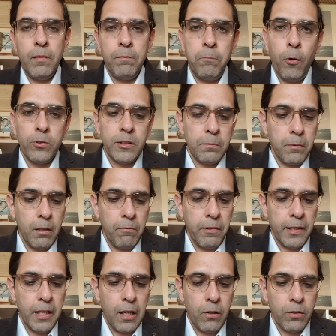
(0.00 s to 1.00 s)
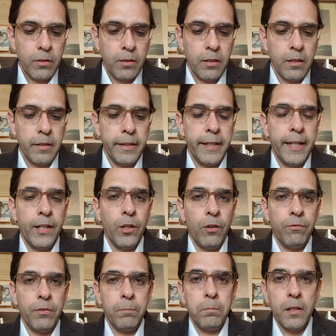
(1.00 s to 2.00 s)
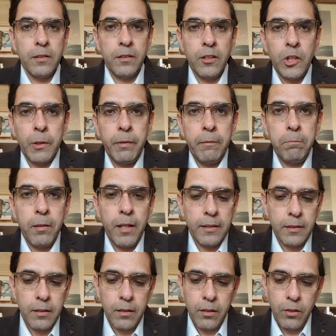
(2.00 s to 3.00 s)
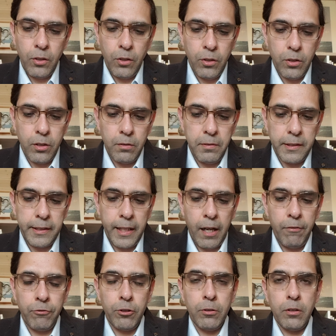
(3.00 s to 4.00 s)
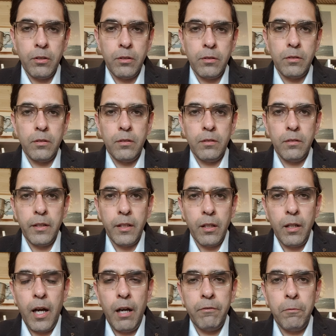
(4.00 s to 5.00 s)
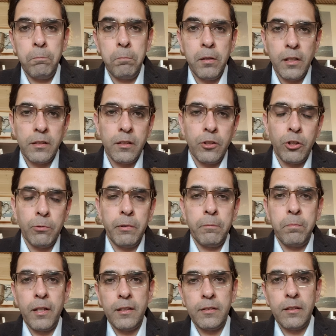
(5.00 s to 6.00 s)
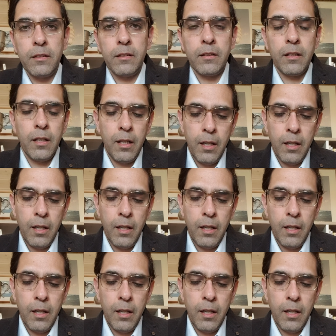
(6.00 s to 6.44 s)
possible without the need of a person to be present, or which have to have a person to be present,